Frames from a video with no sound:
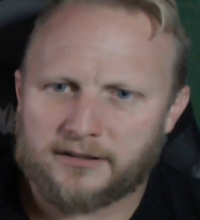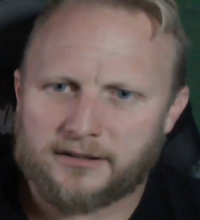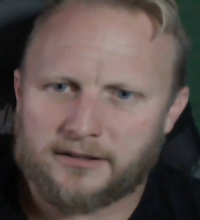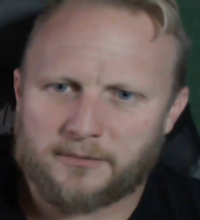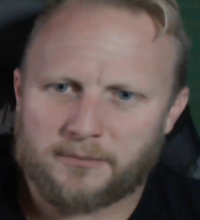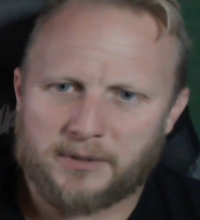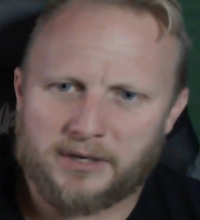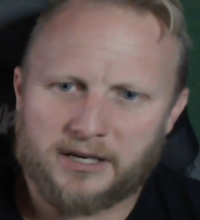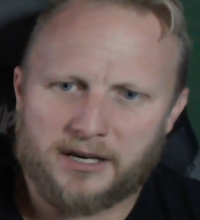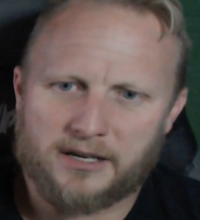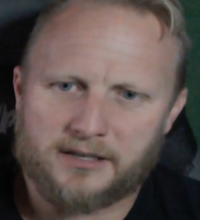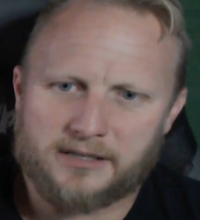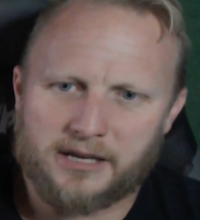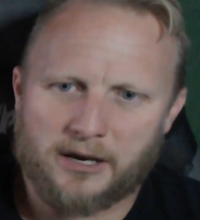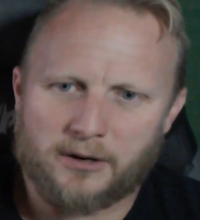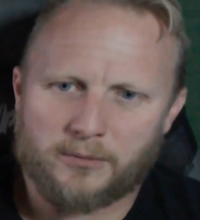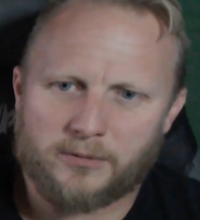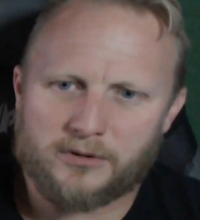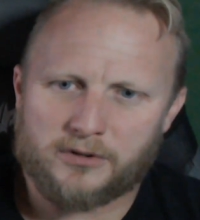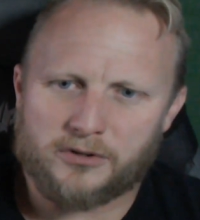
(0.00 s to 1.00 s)
because I
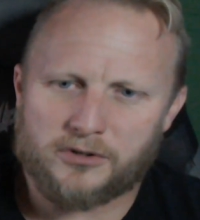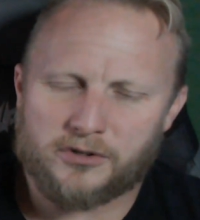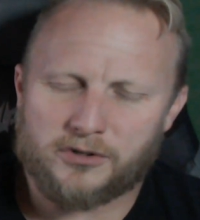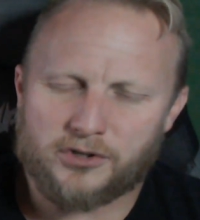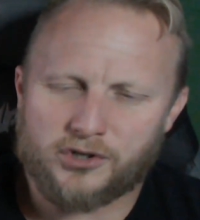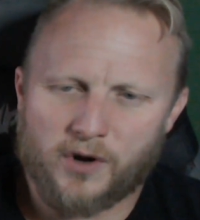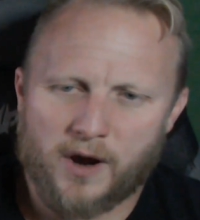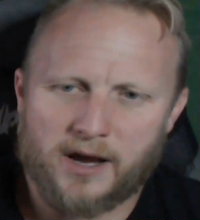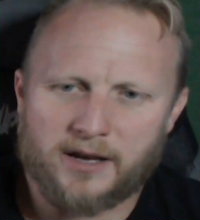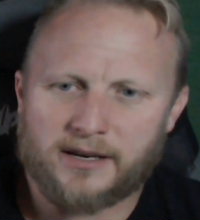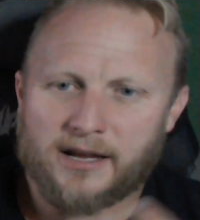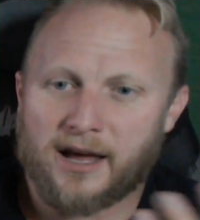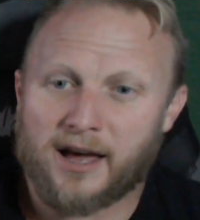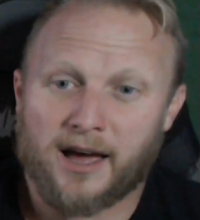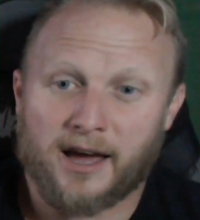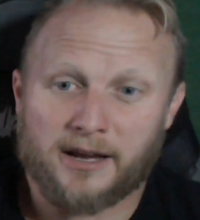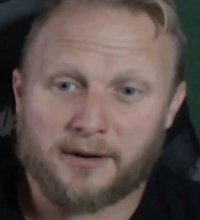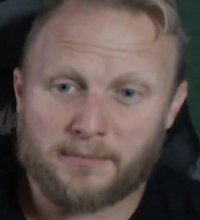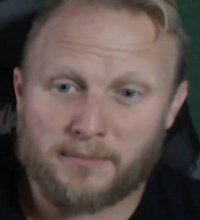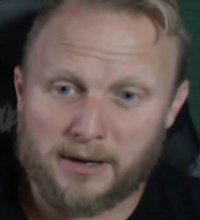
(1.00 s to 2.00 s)
was trying to
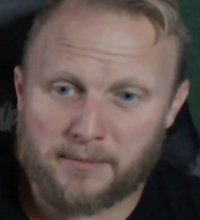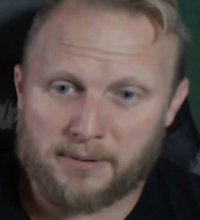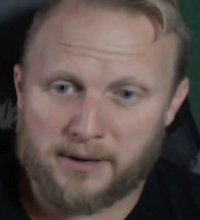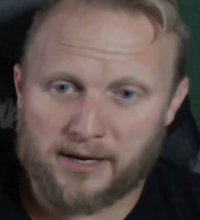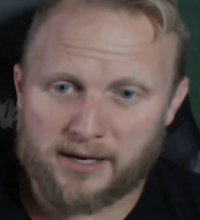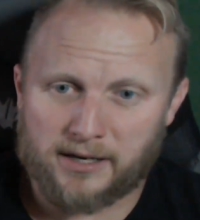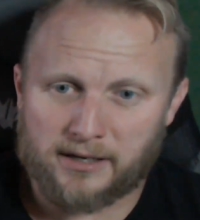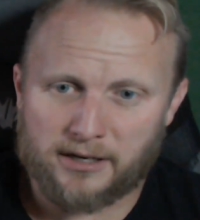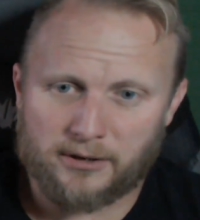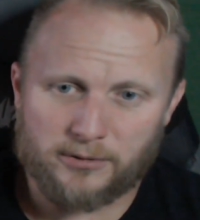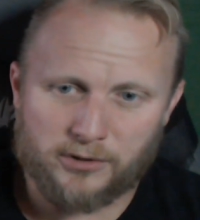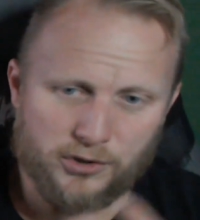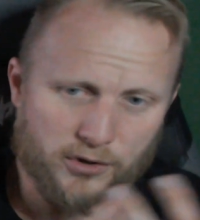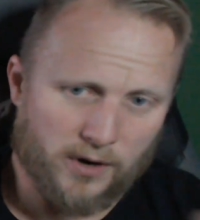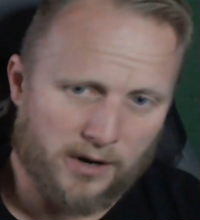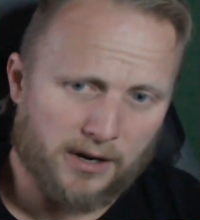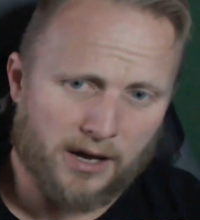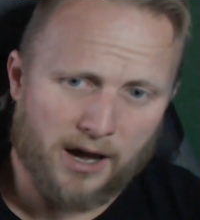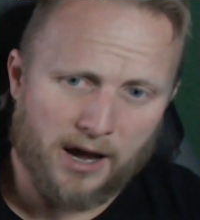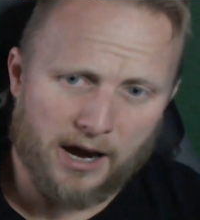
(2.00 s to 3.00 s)
hide my pain. I was trying
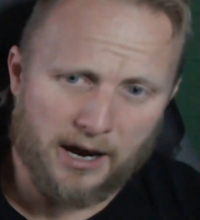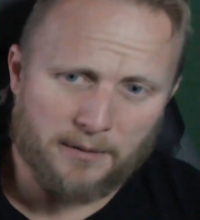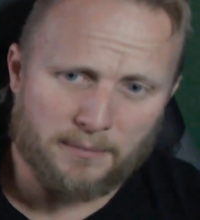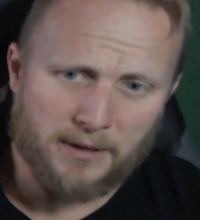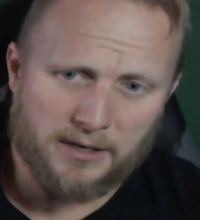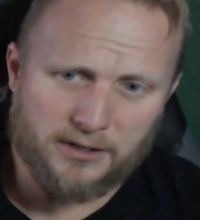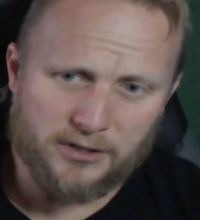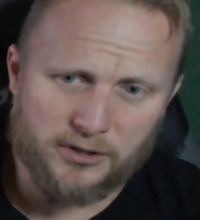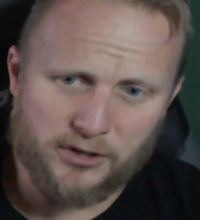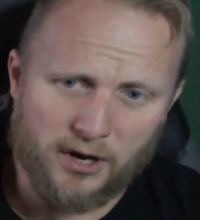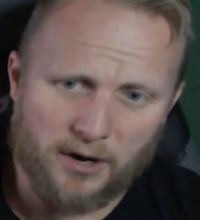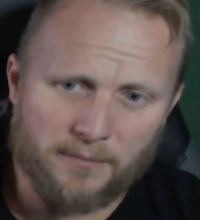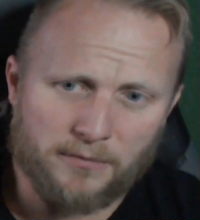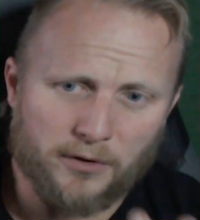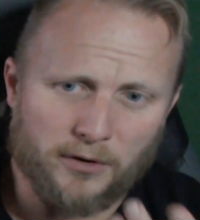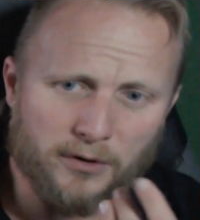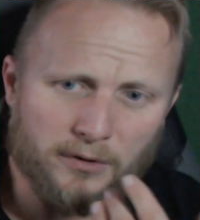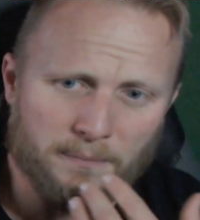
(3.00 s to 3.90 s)
to hide my discomfort.